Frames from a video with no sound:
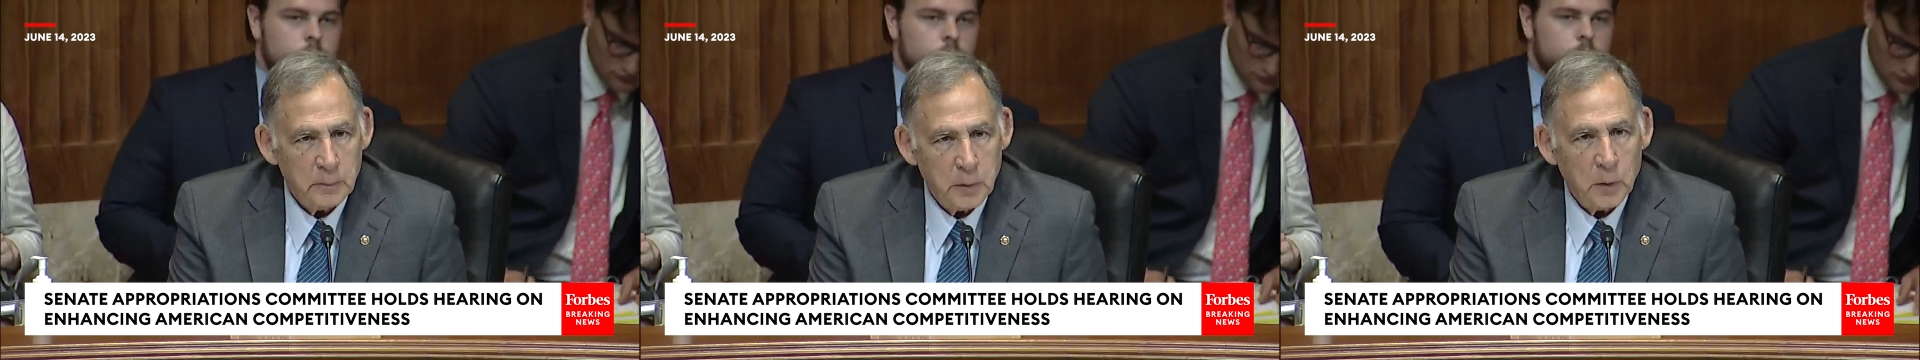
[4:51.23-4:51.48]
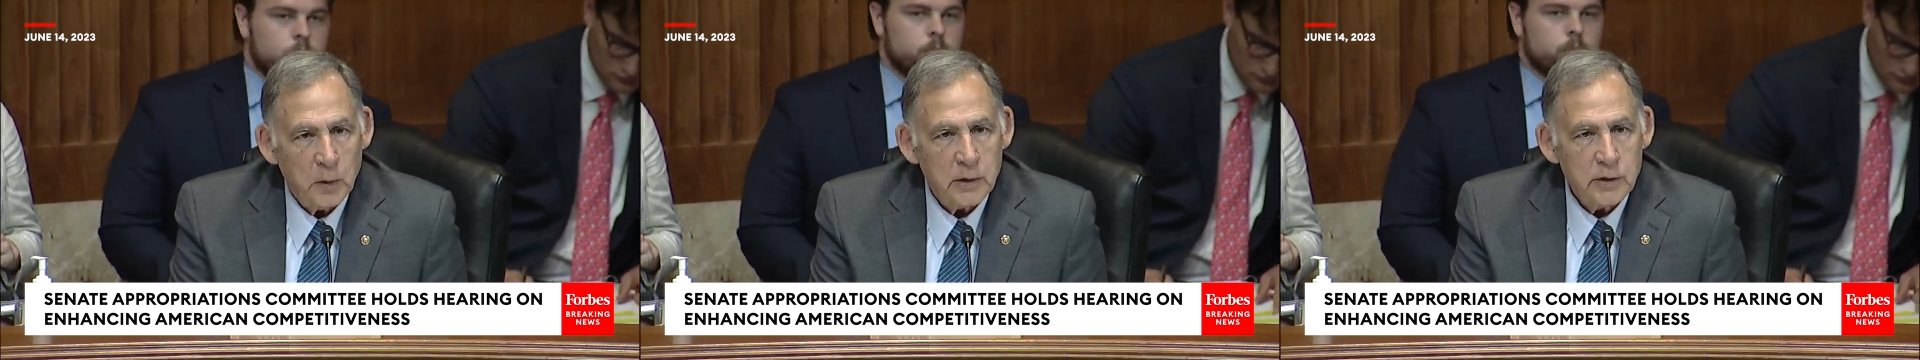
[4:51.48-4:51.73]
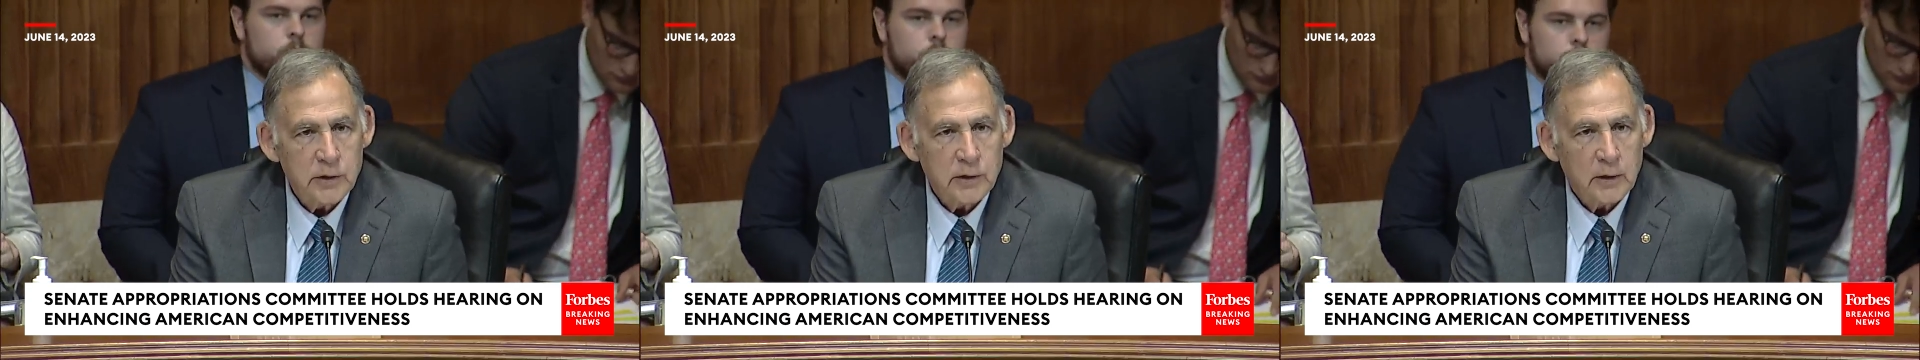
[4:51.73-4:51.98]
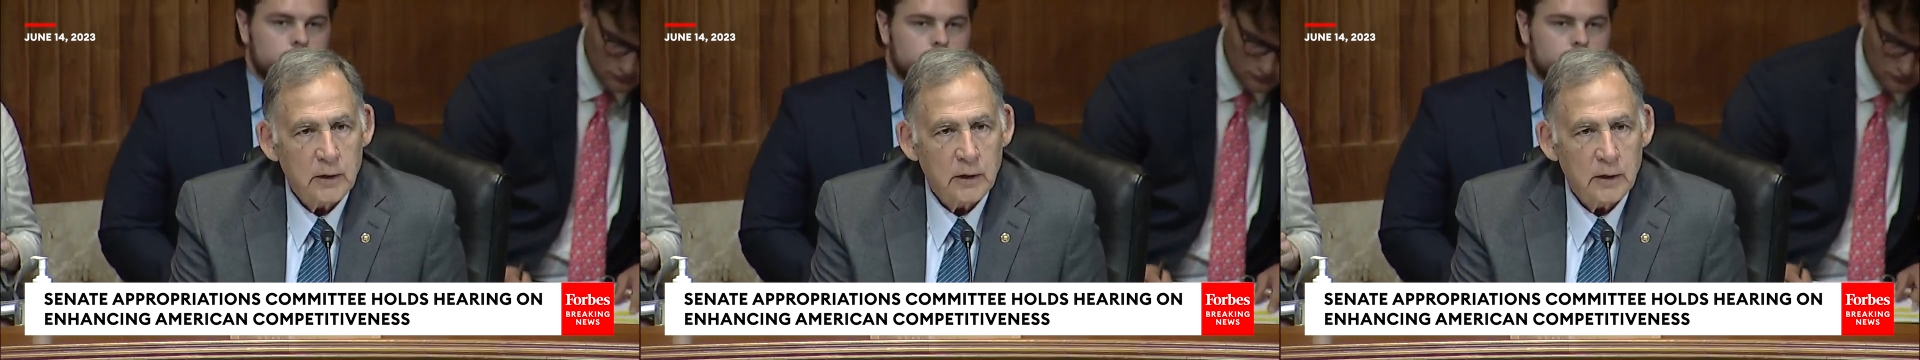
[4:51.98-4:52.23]

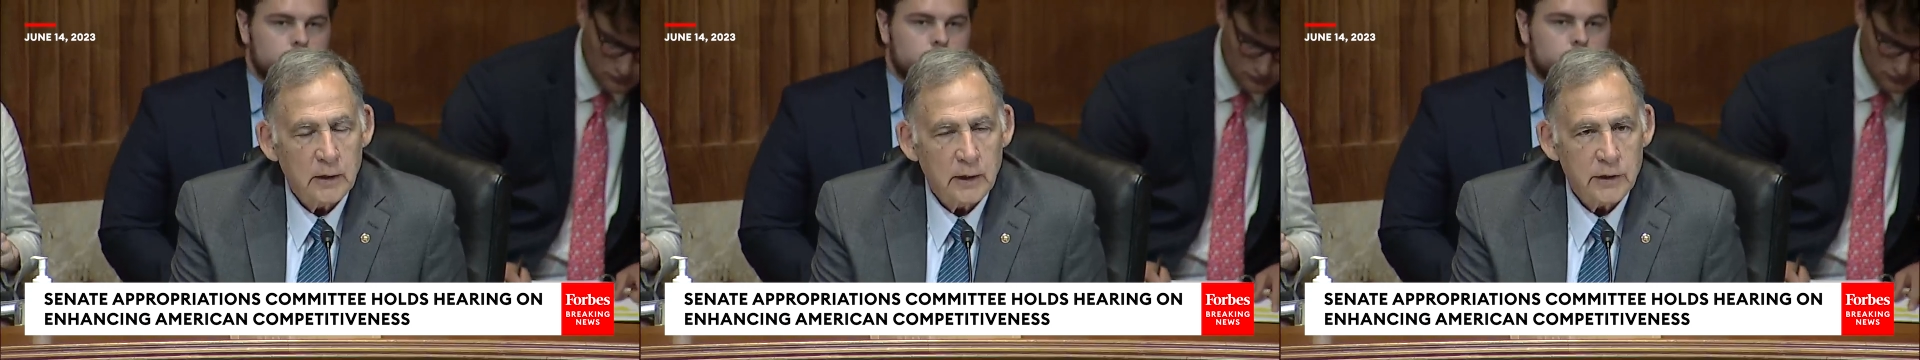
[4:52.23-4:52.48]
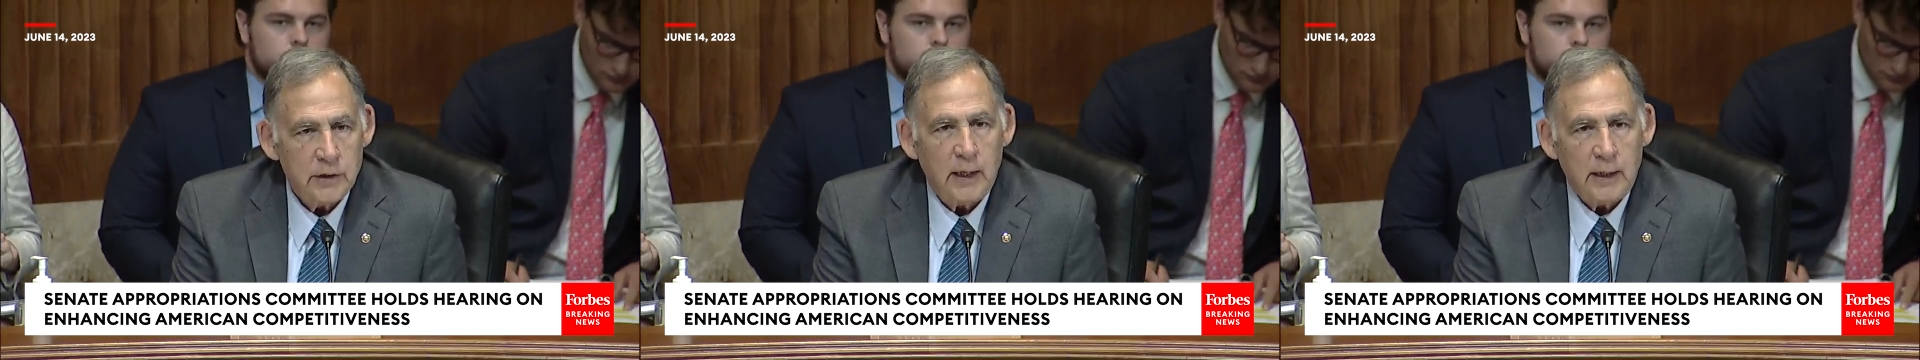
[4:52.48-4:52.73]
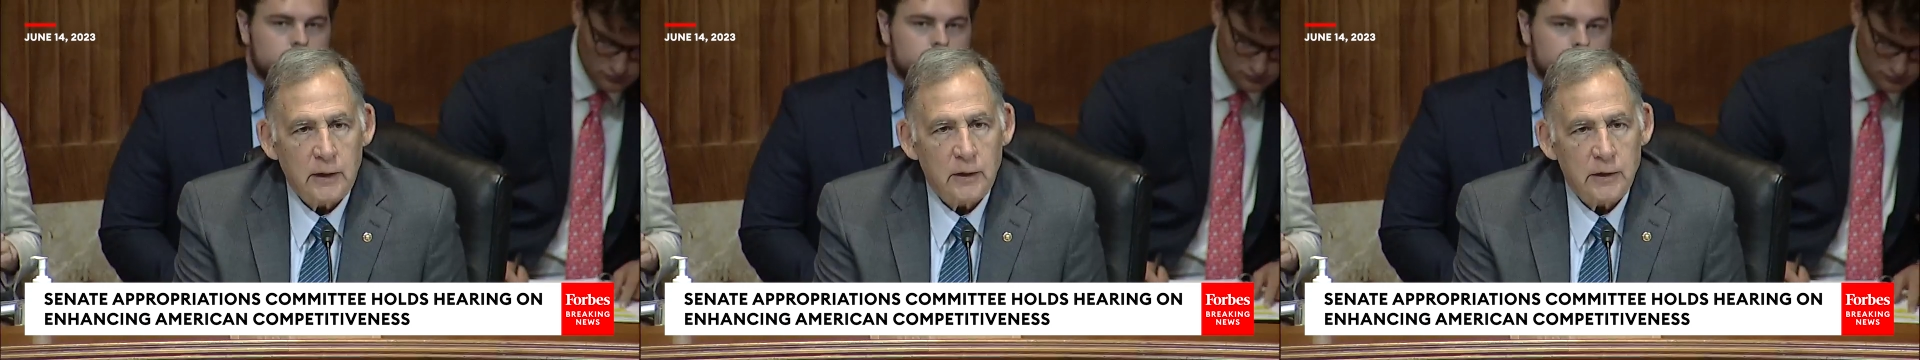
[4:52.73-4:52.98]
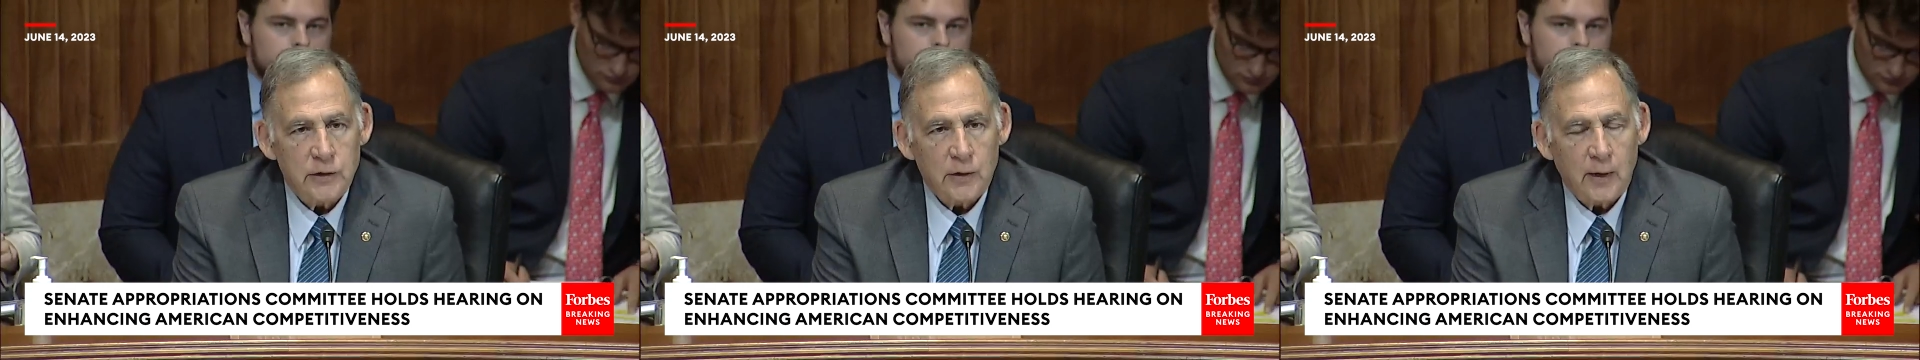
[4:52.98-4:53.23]
Speaker 1: ports, things like you're
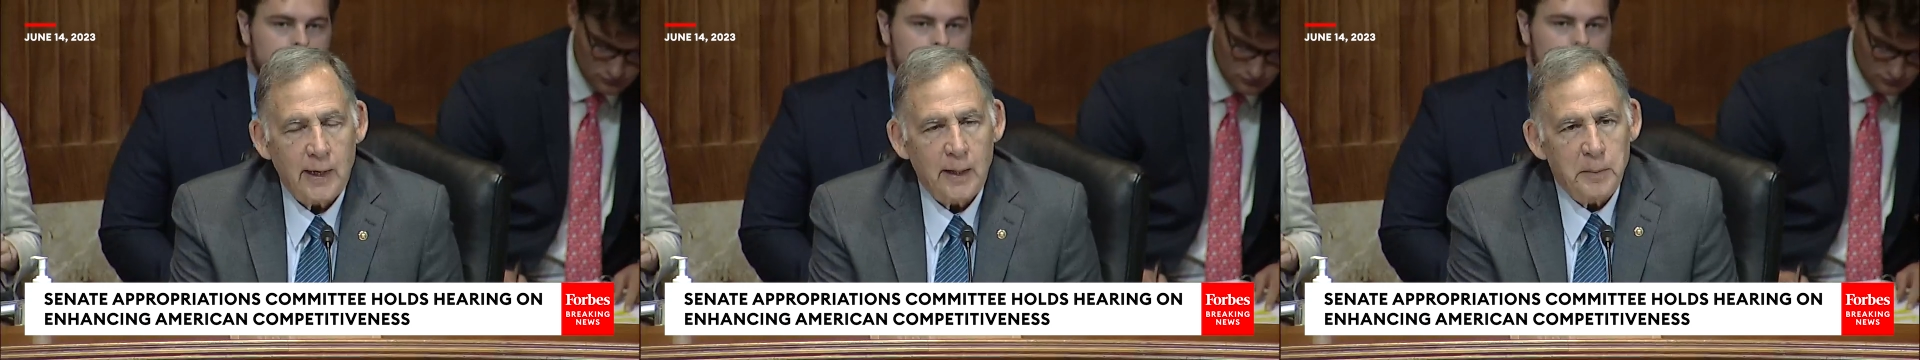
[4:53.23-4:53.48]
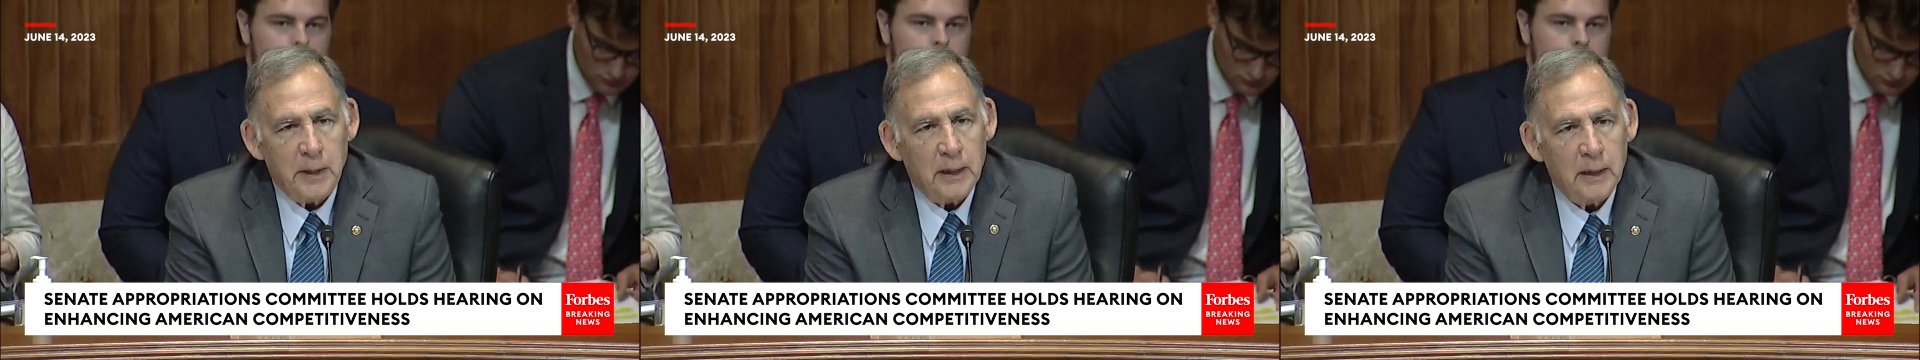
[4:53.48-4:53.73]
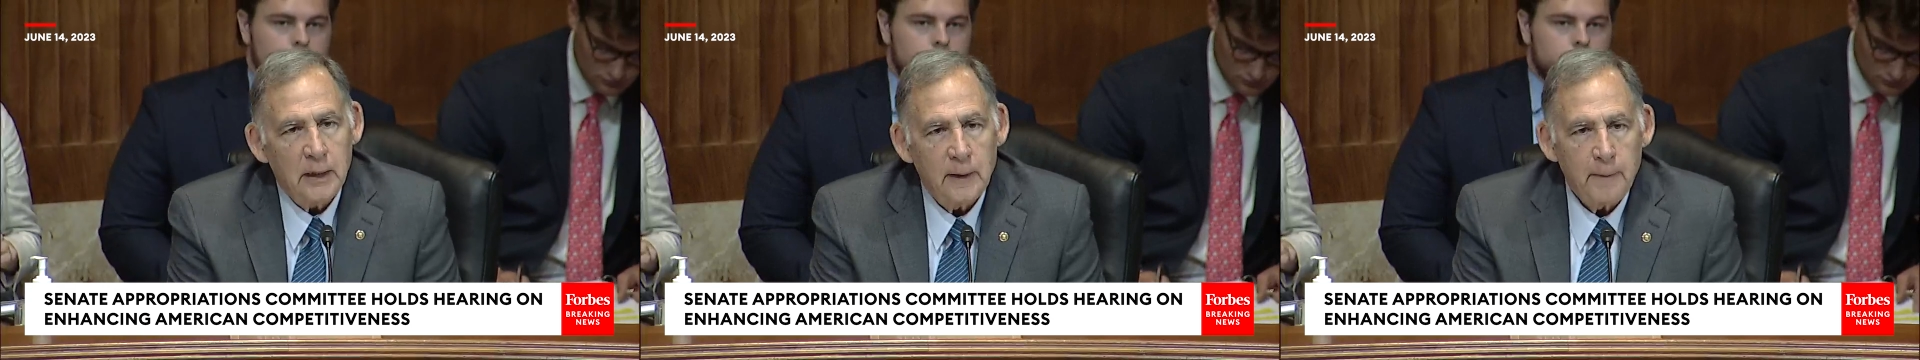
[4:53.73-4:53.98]
describing.